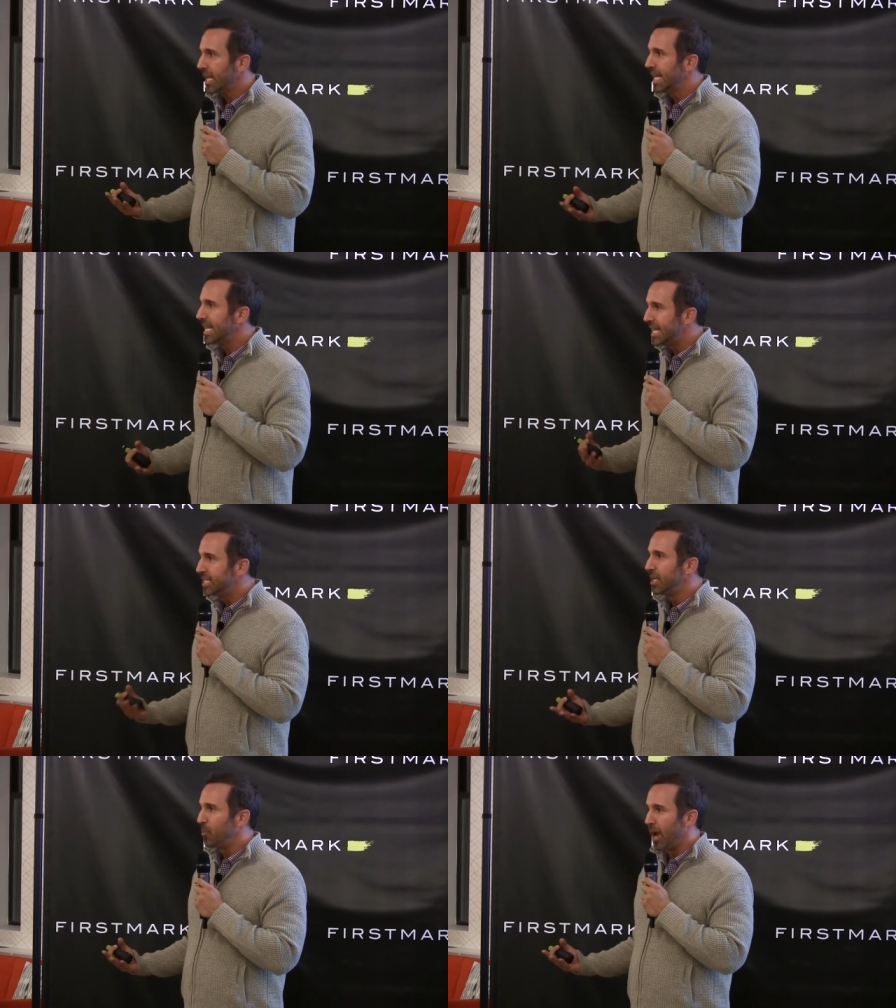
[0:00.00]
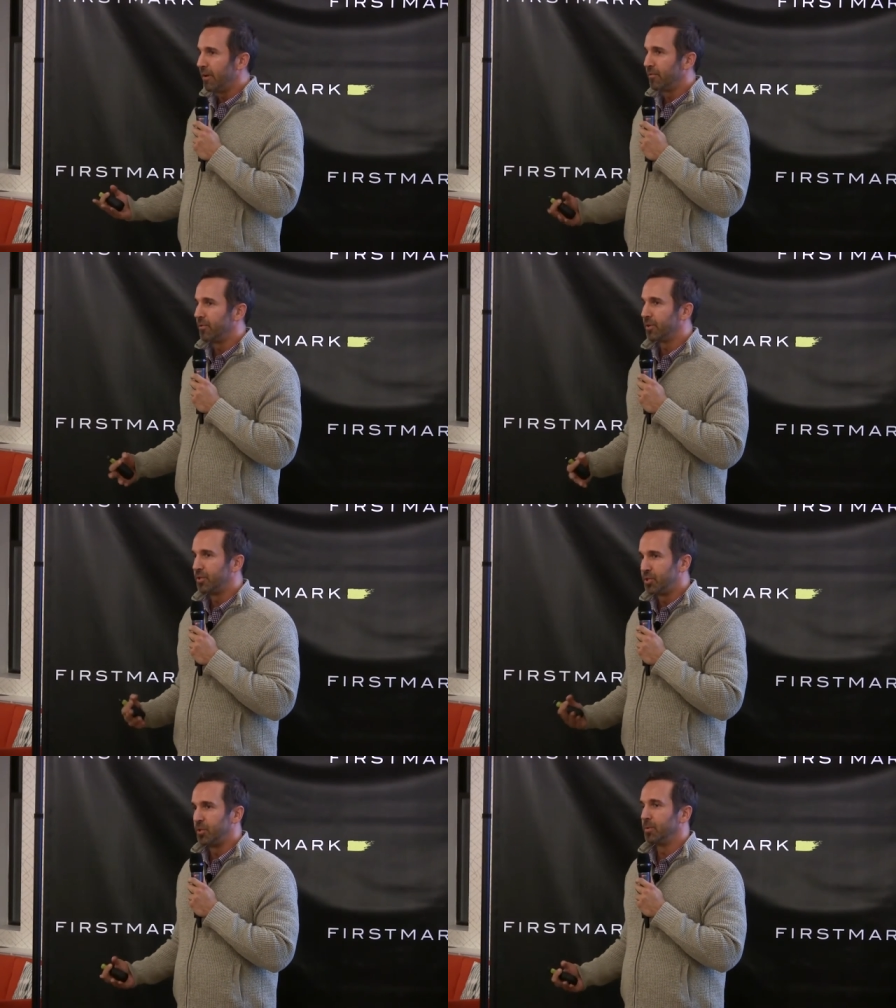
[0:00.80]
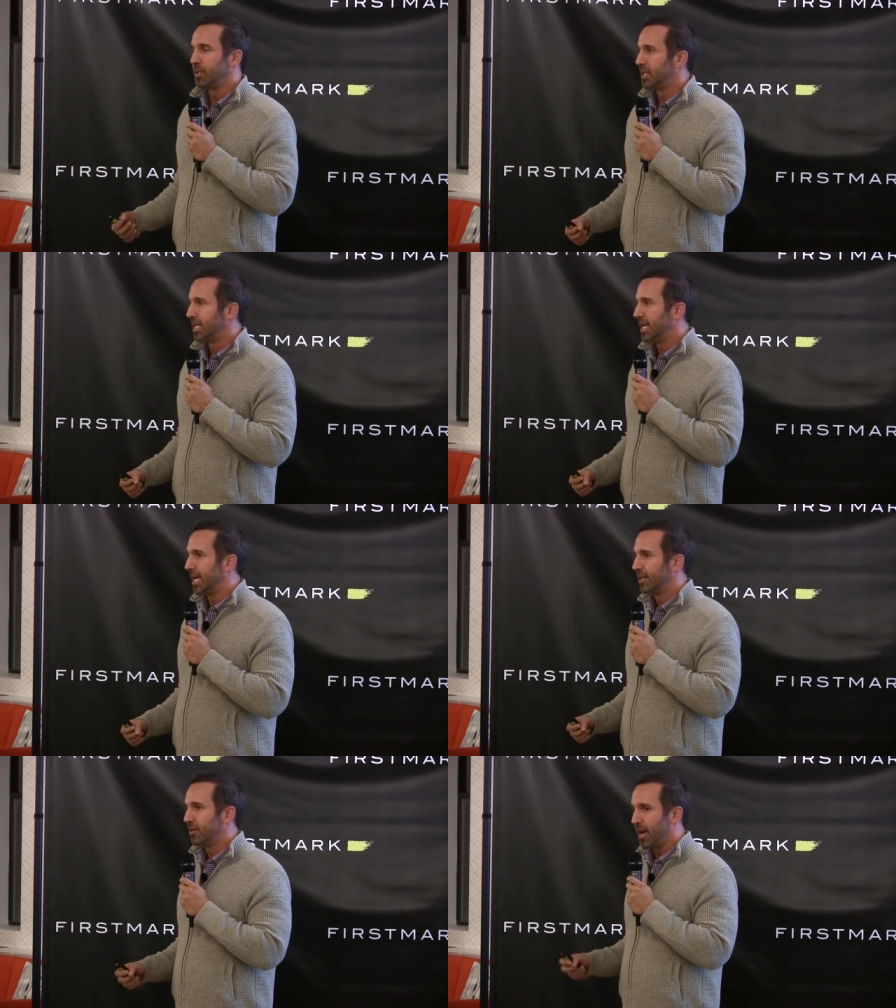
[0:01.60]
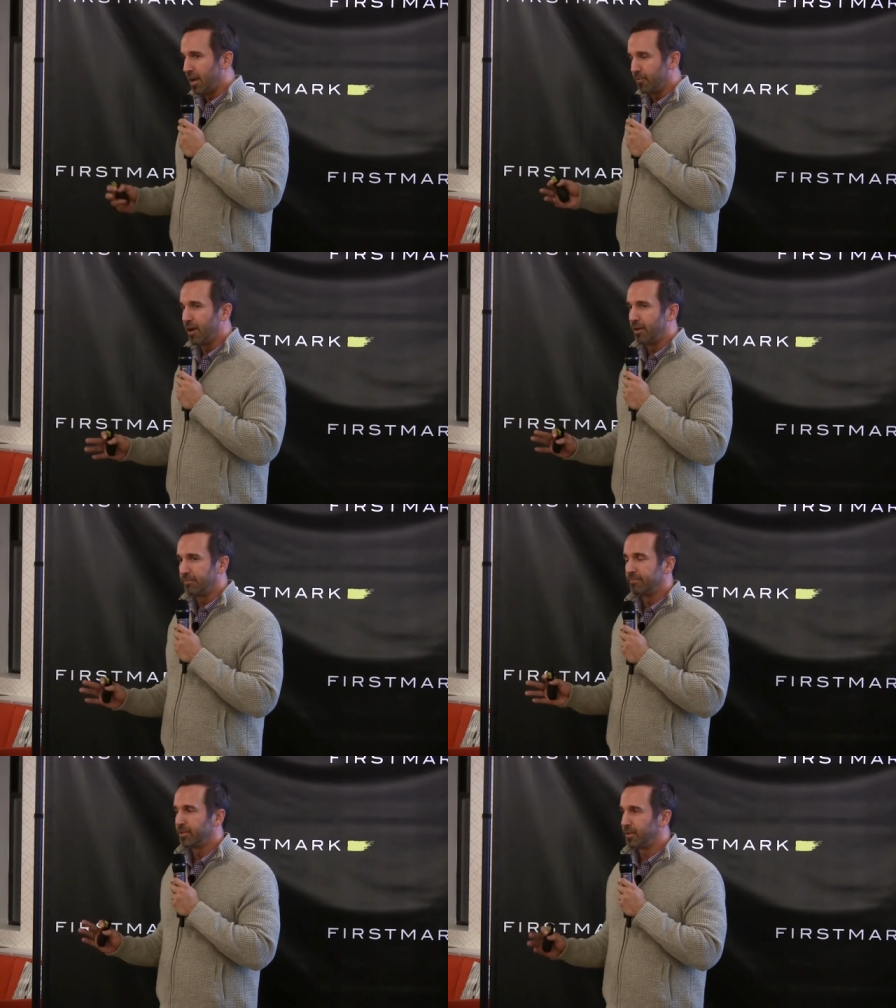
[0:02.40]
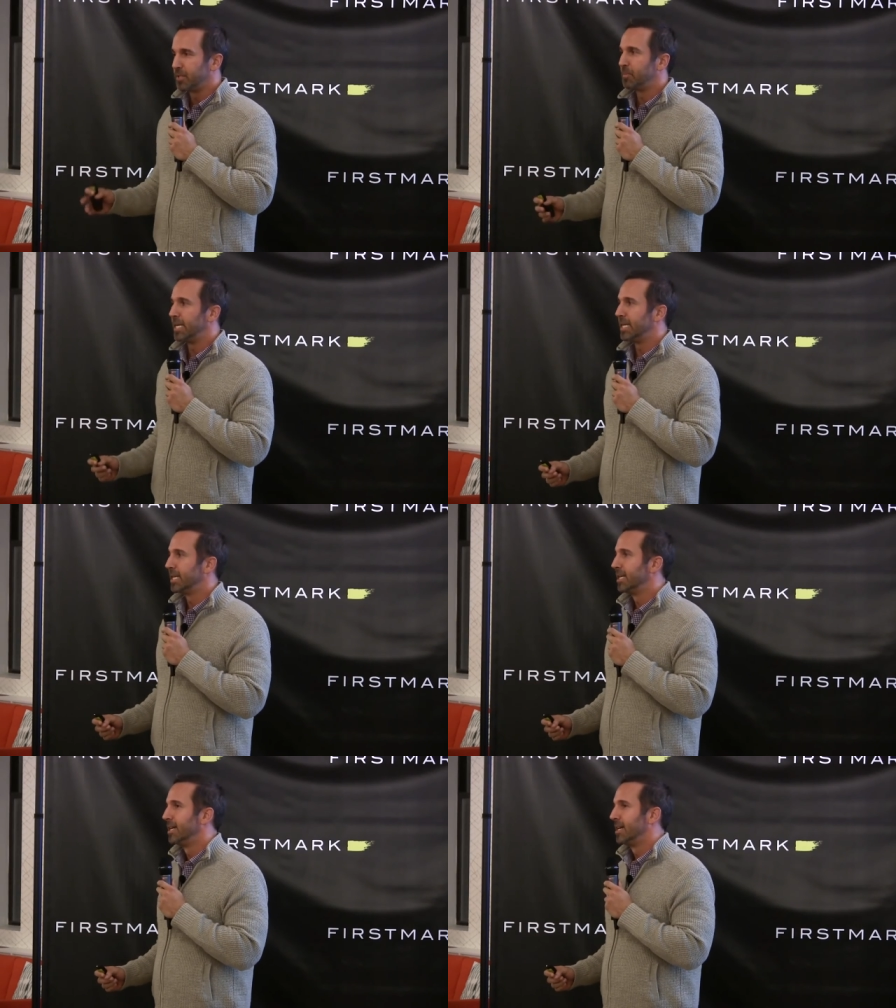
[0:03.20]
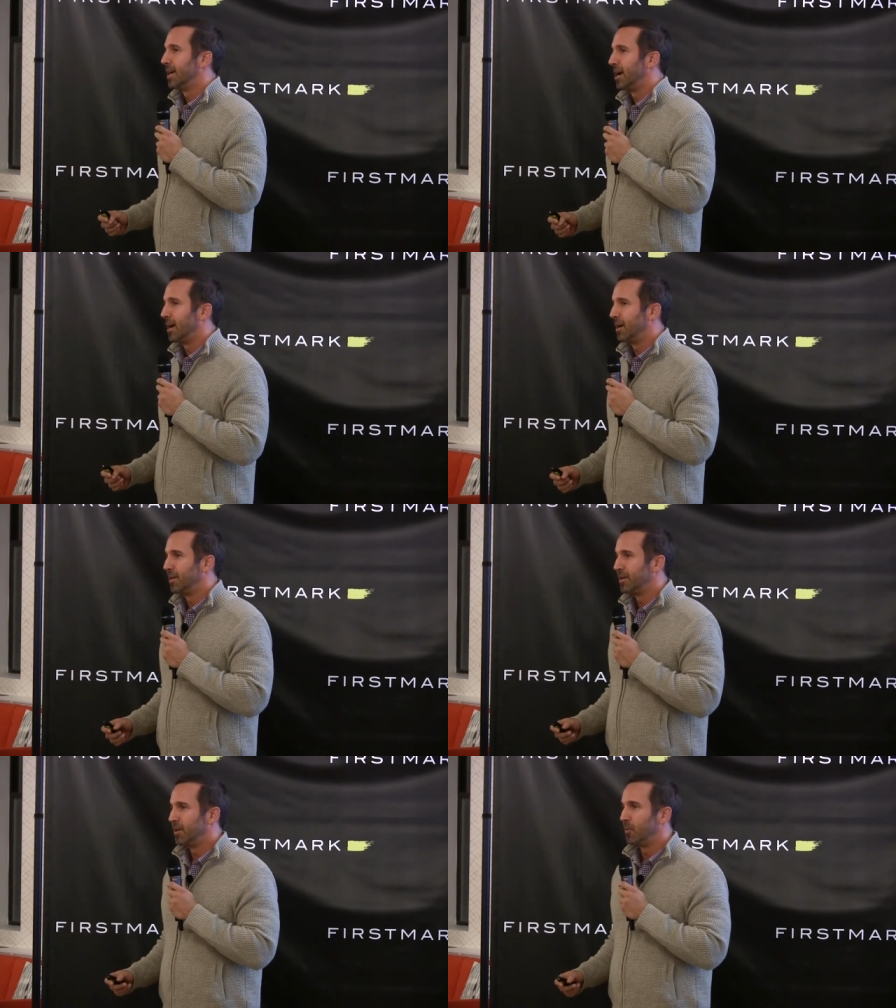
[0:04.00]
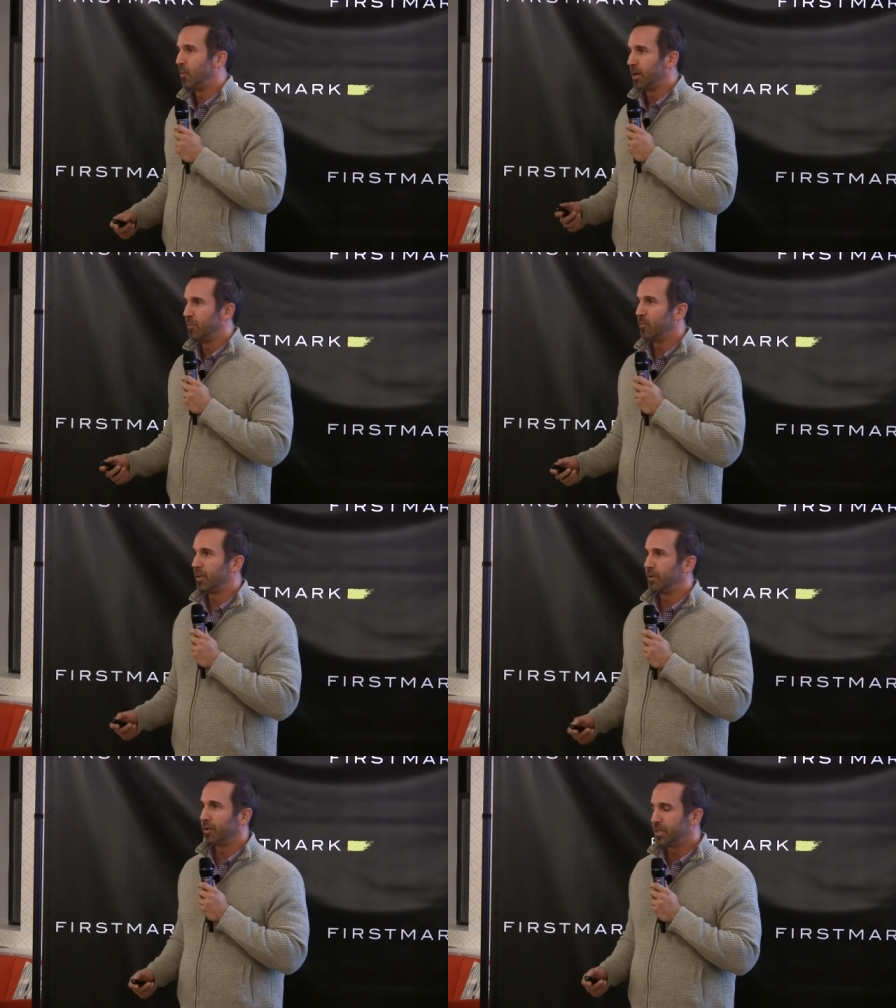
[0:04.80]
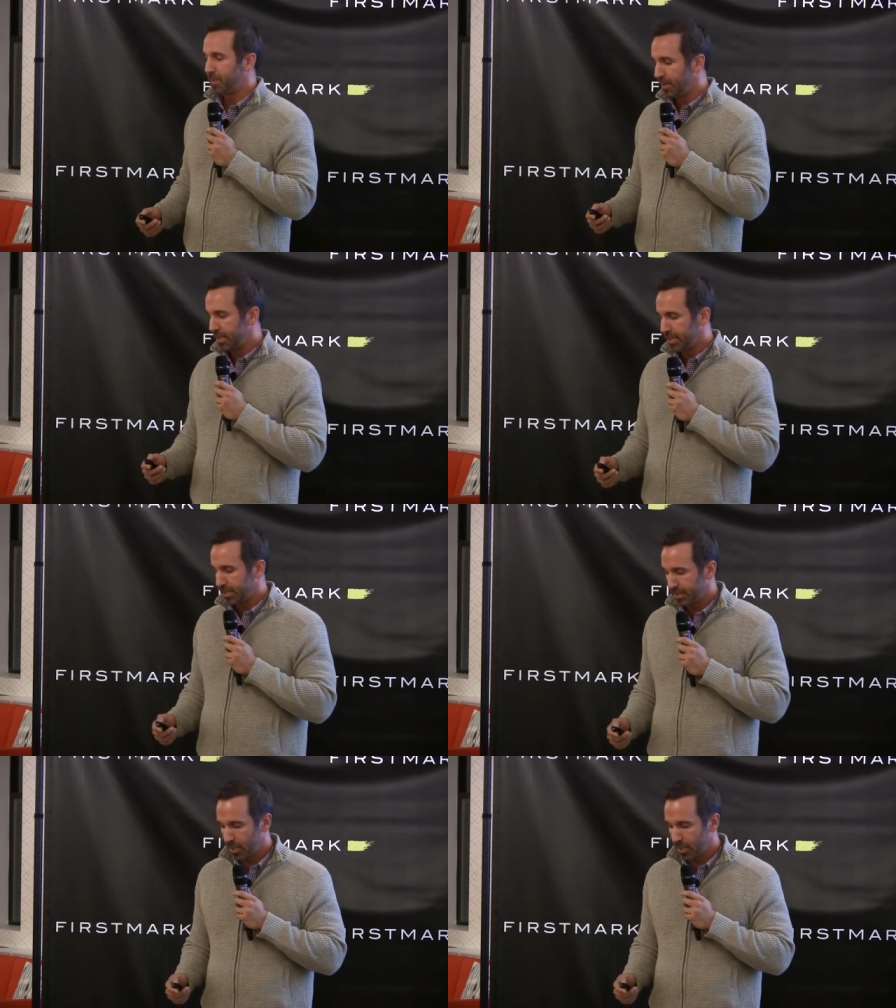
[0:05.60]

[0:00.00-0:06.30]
an easy way for the consumers to get their head around, so to speak, uh, you know, what, what they're experiencing.